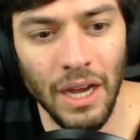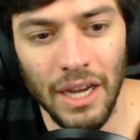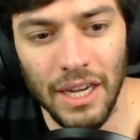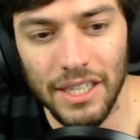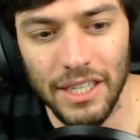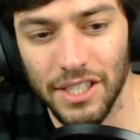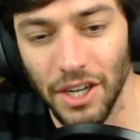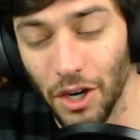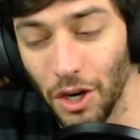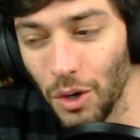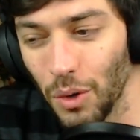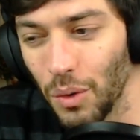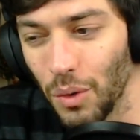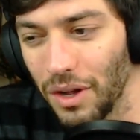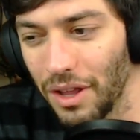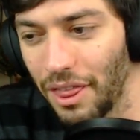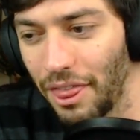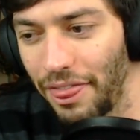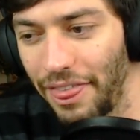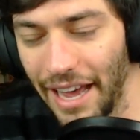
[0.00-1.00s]

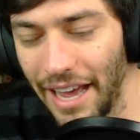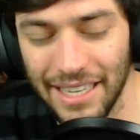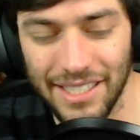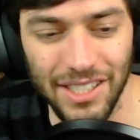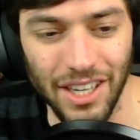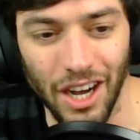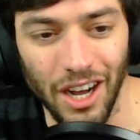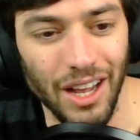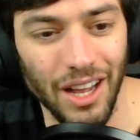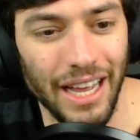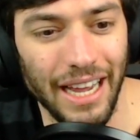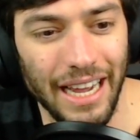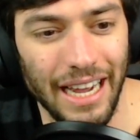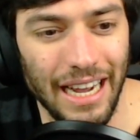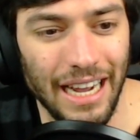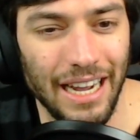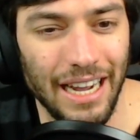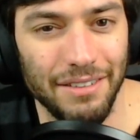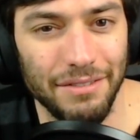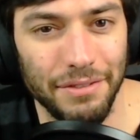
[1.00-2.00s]
So that's all I
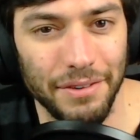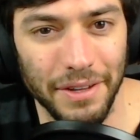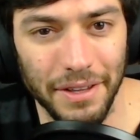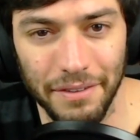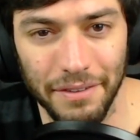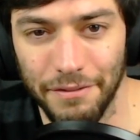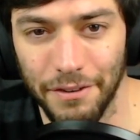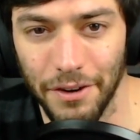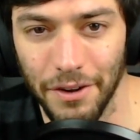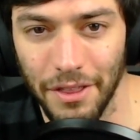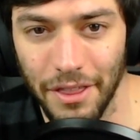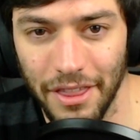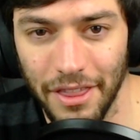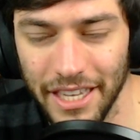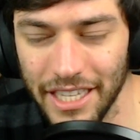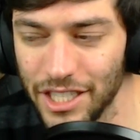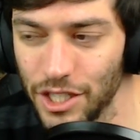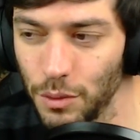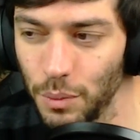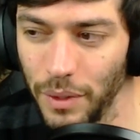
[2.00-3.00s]
have for
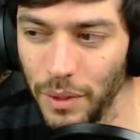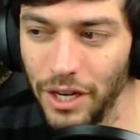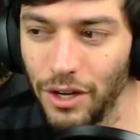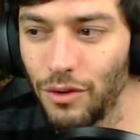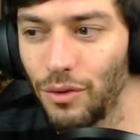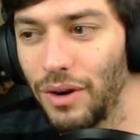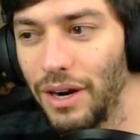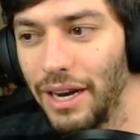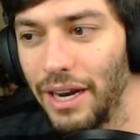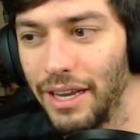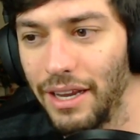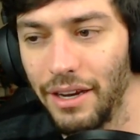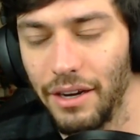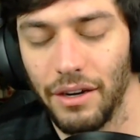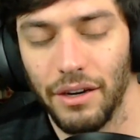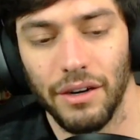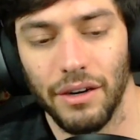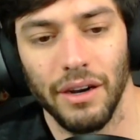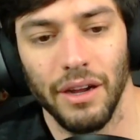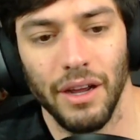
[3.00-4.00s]
this week right
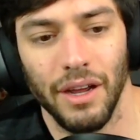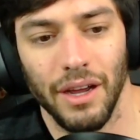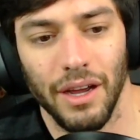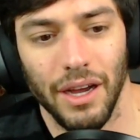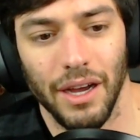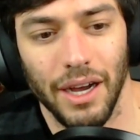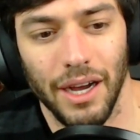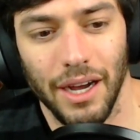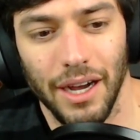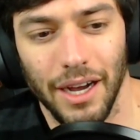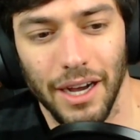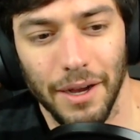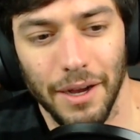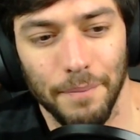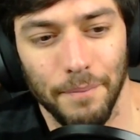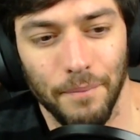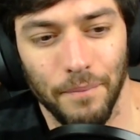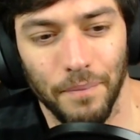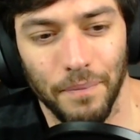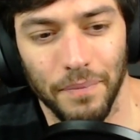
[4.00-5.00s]
here.
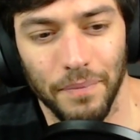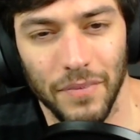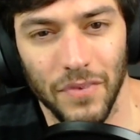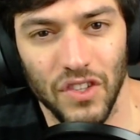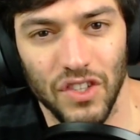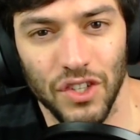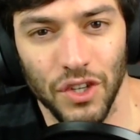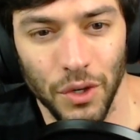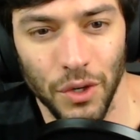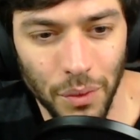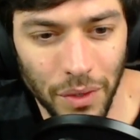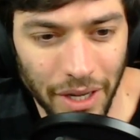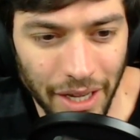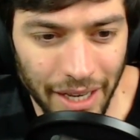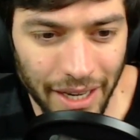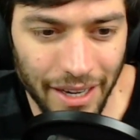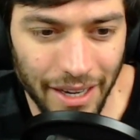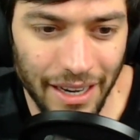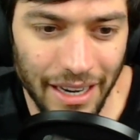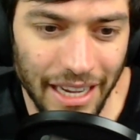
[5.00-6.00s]
Tune
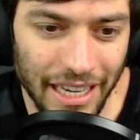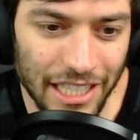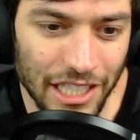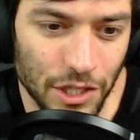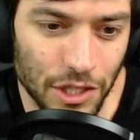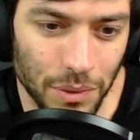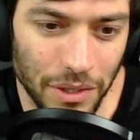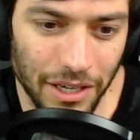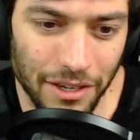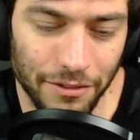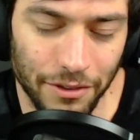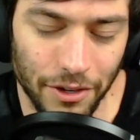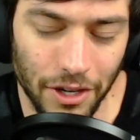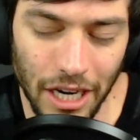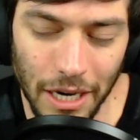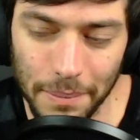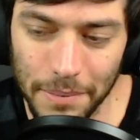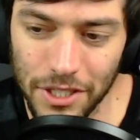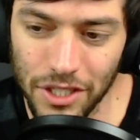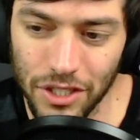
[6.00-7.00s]
in next week for
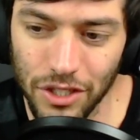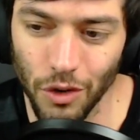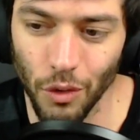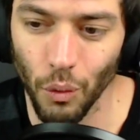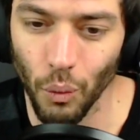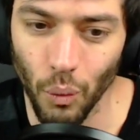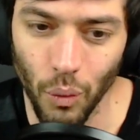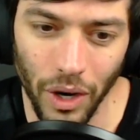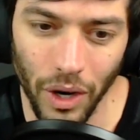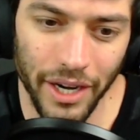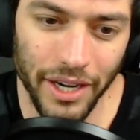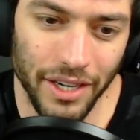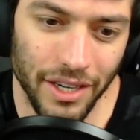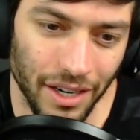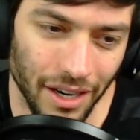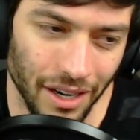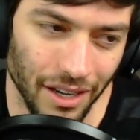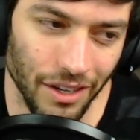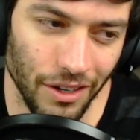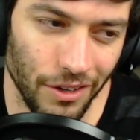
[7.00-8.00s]
our episode
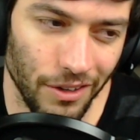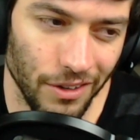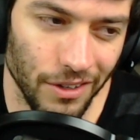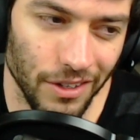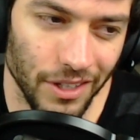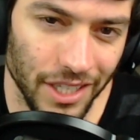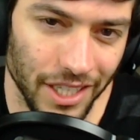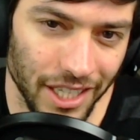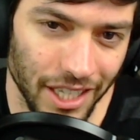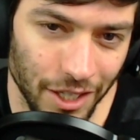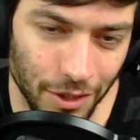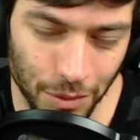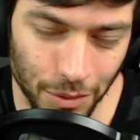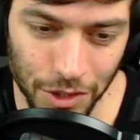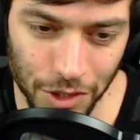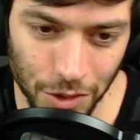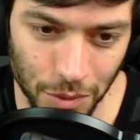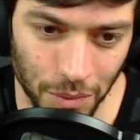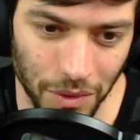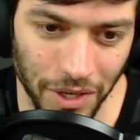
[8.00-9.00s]
$1
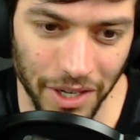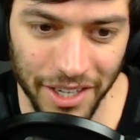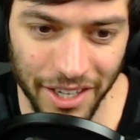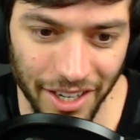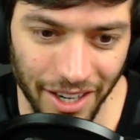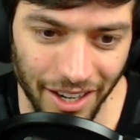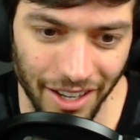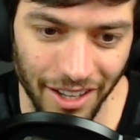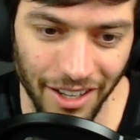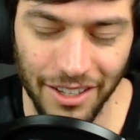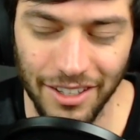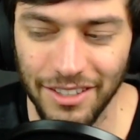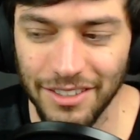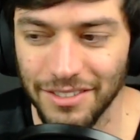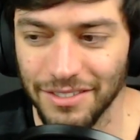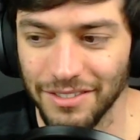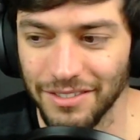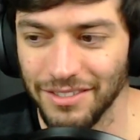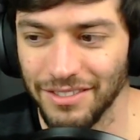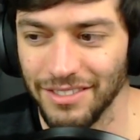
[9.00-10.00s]
equals $1.
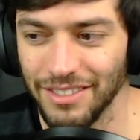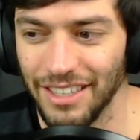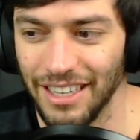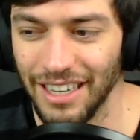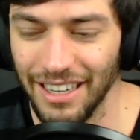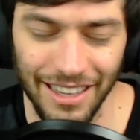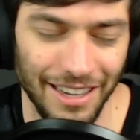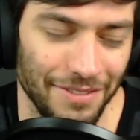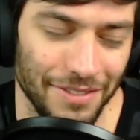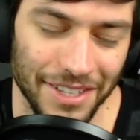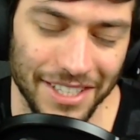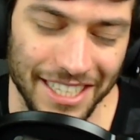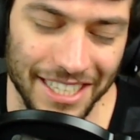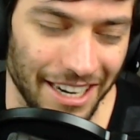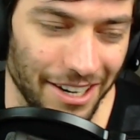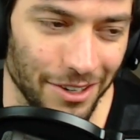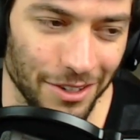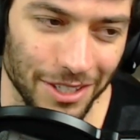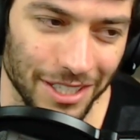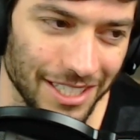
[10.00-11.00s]
I love the
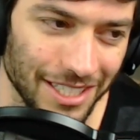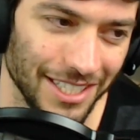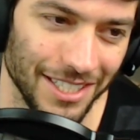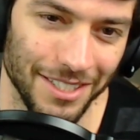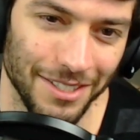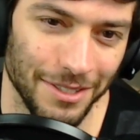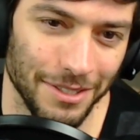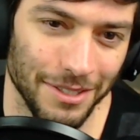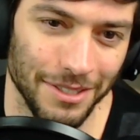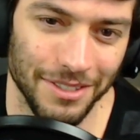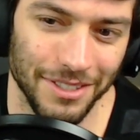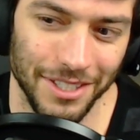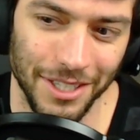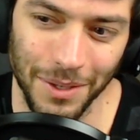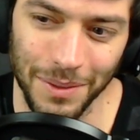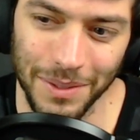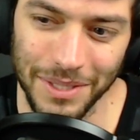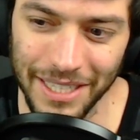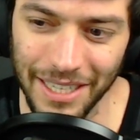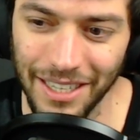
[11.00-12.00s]
title because it's
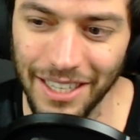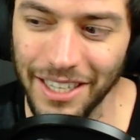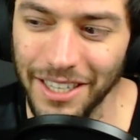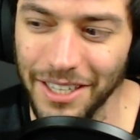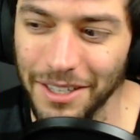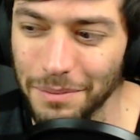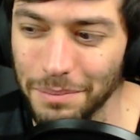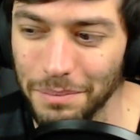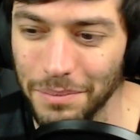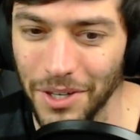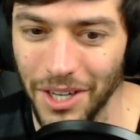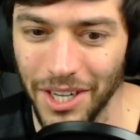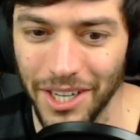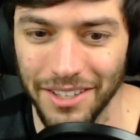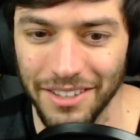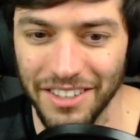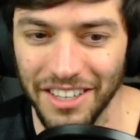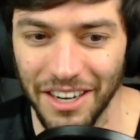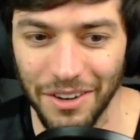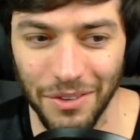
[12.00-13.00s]
so silly, but
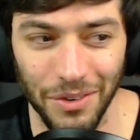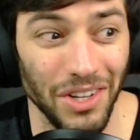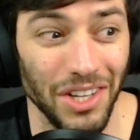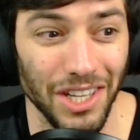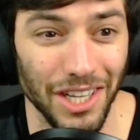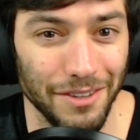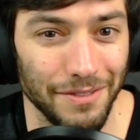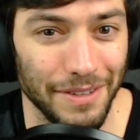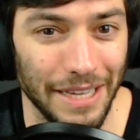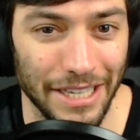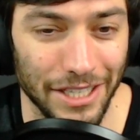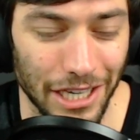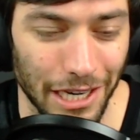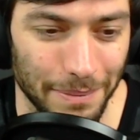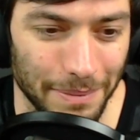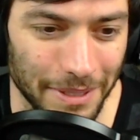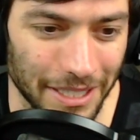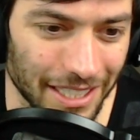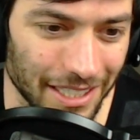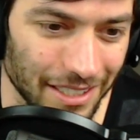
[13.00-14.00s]
I really love that
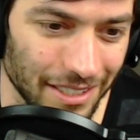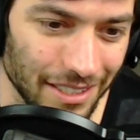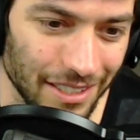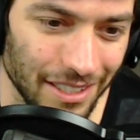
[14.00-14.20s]
topic.